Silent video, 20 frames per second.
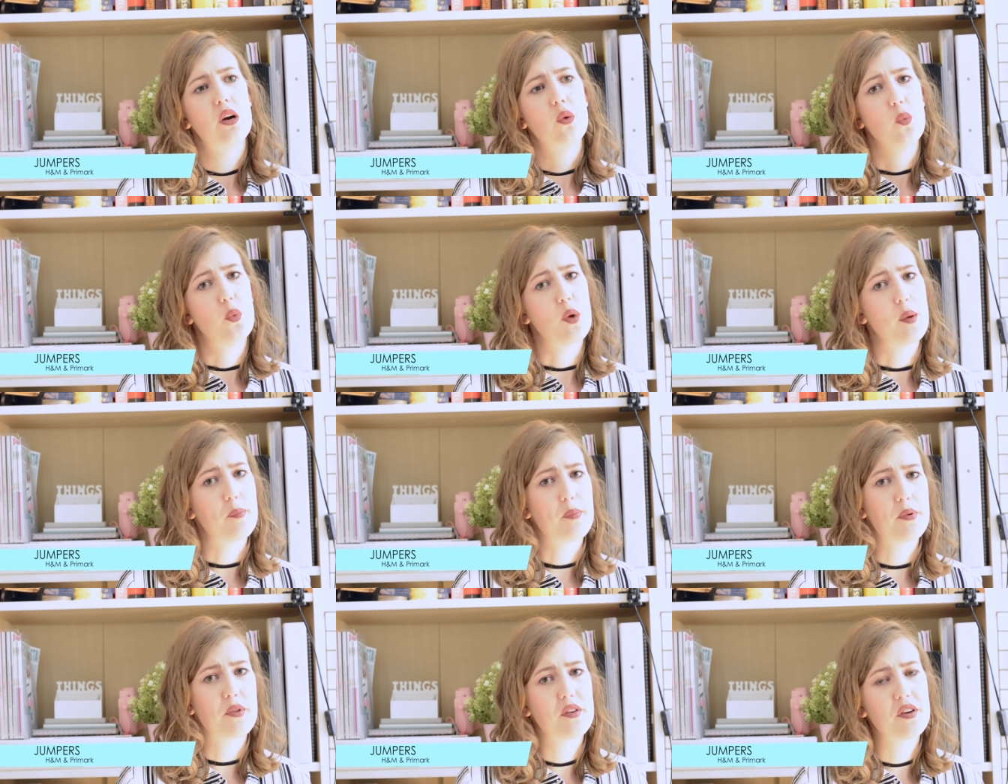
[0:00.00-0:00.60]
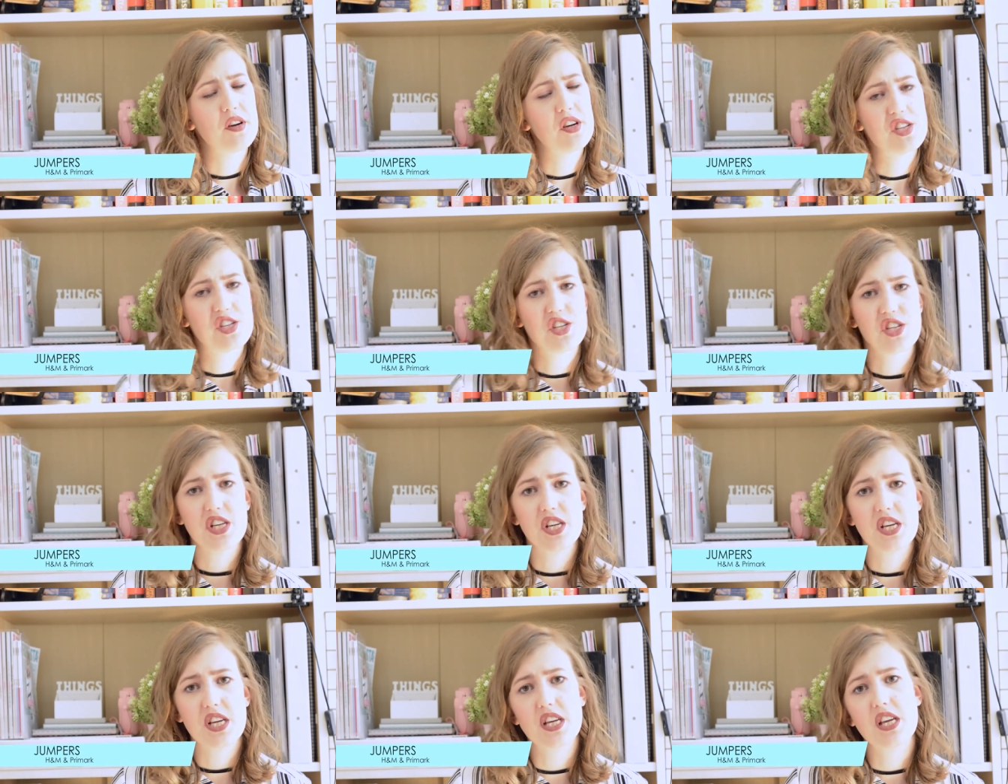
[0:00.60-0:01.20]
ripped
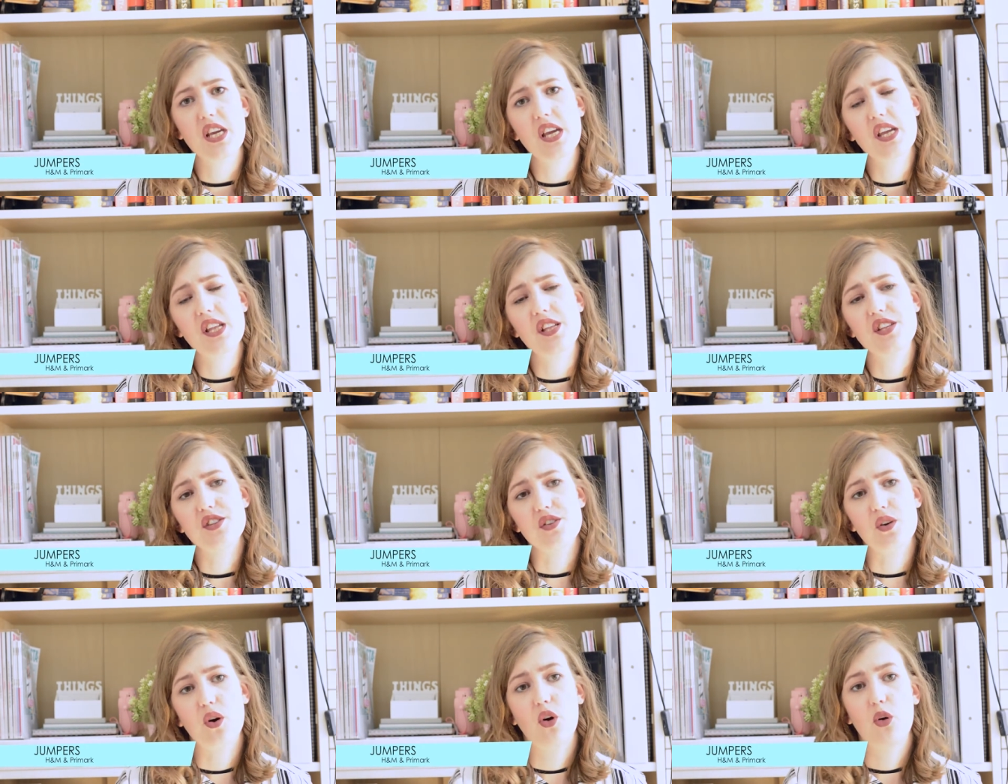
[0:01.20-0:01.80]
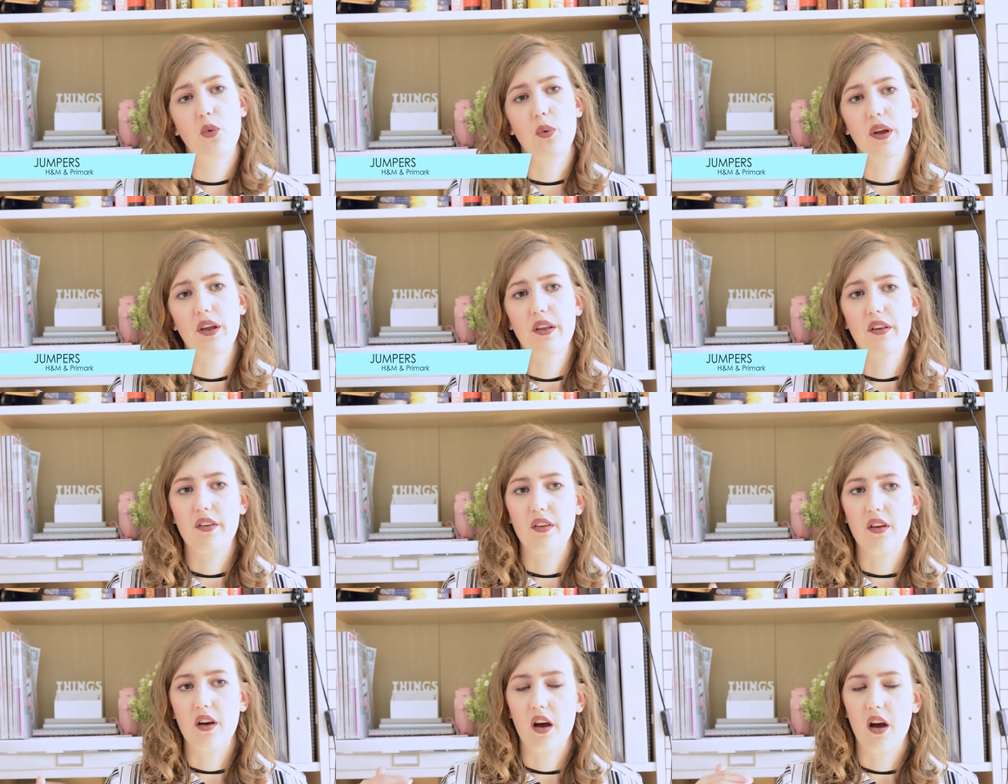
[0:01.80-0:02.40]
jeans or with
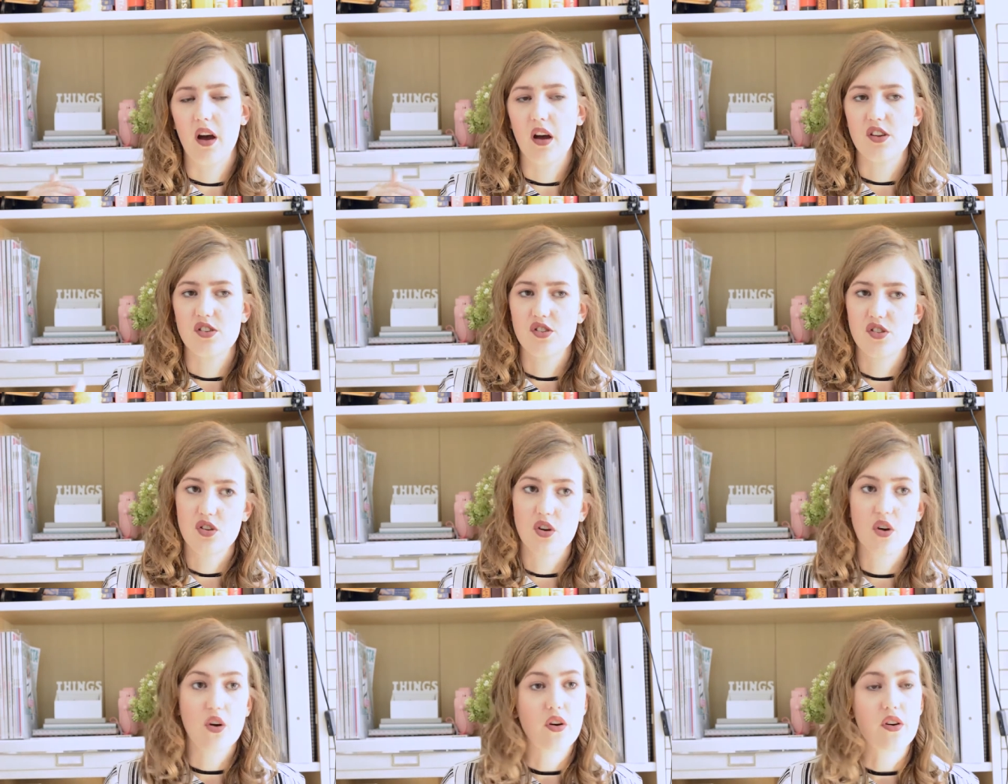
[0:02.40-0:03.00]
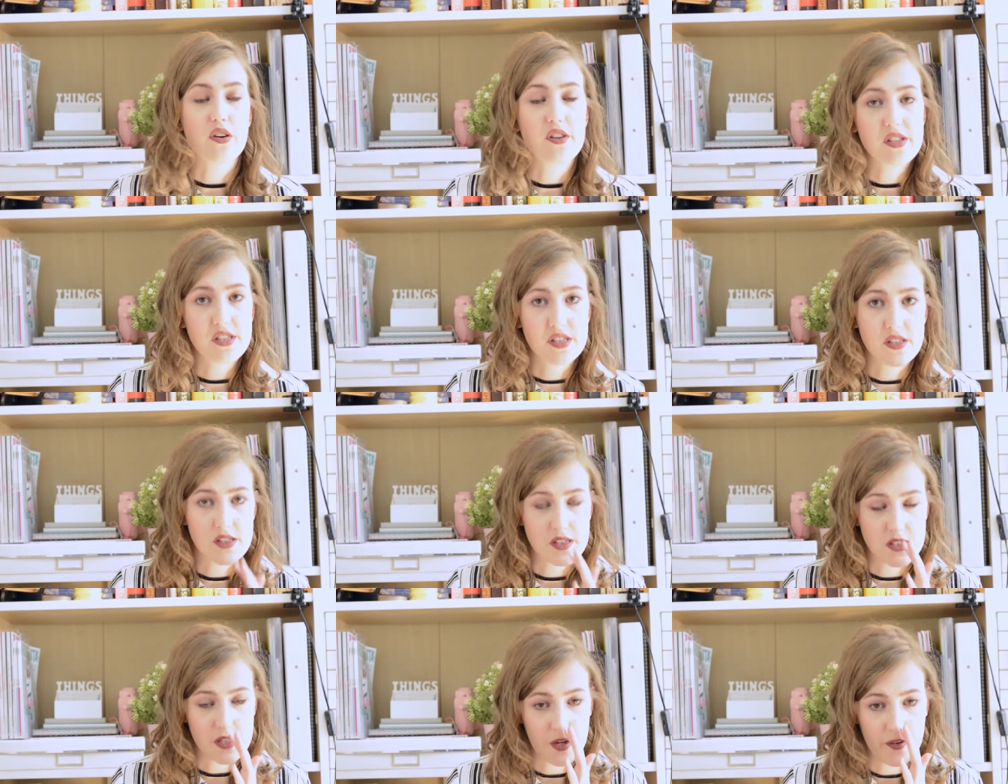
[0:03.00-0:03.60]
uh, skirts
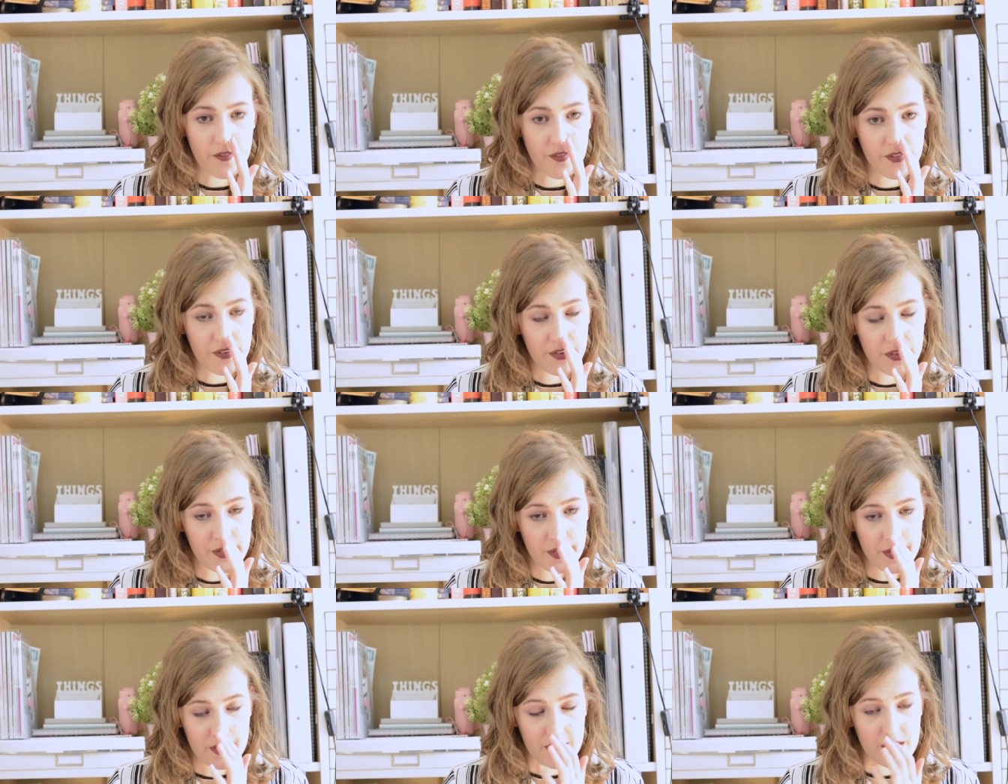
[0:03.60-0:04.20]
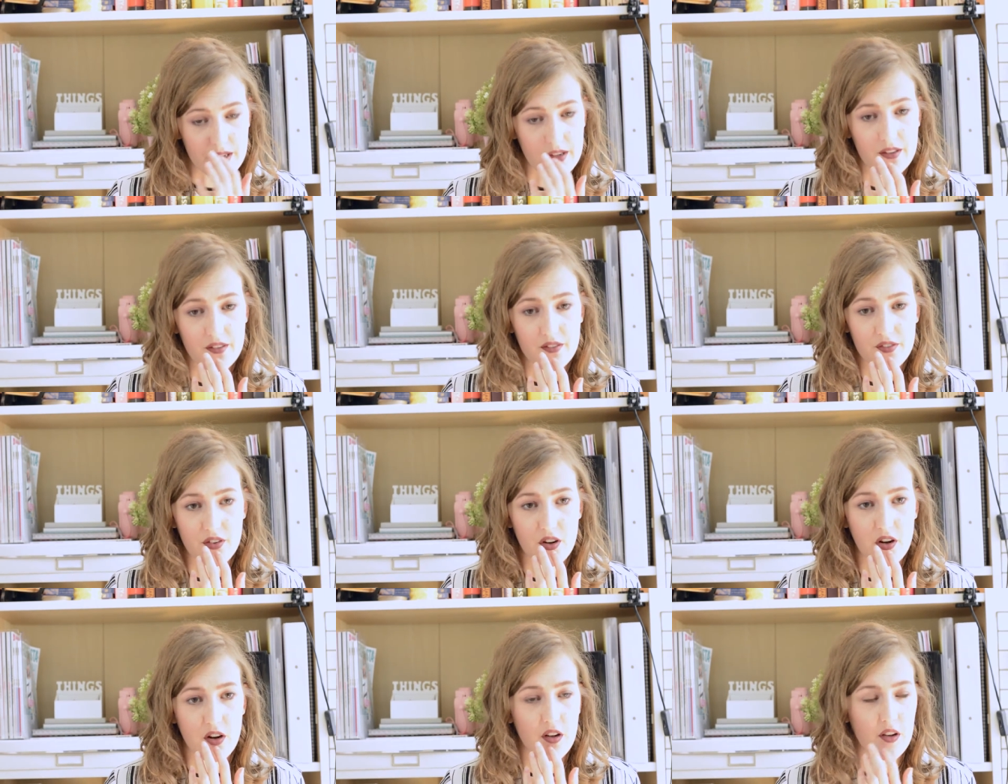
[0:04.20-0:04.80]
and stuff in
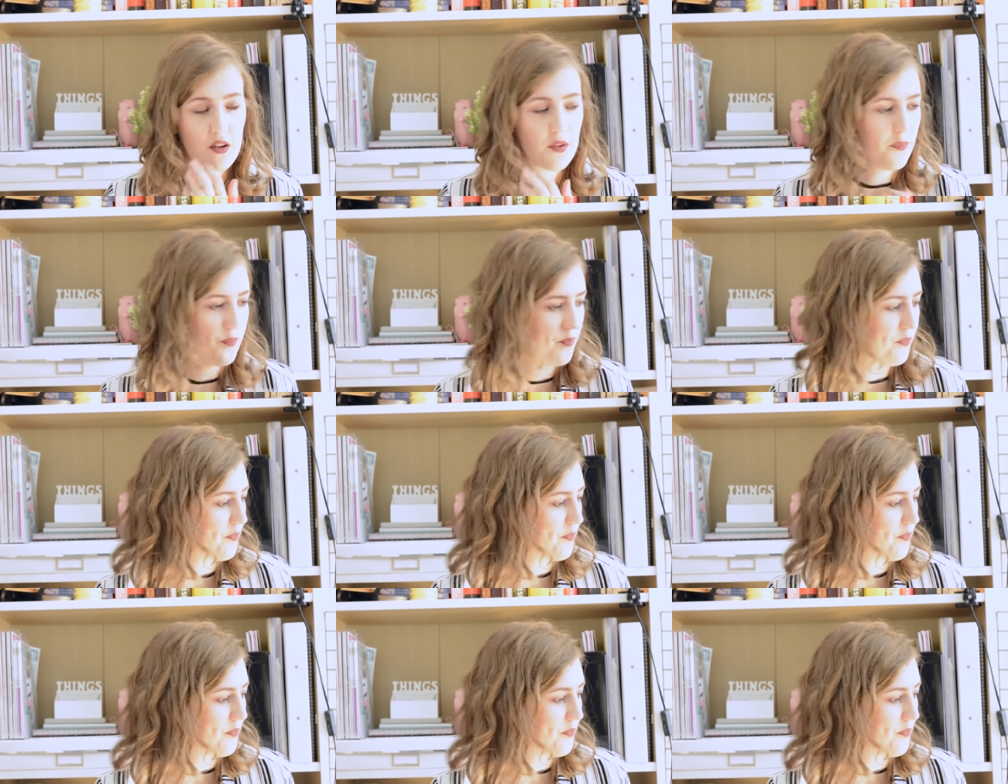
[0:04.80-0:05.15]
fall.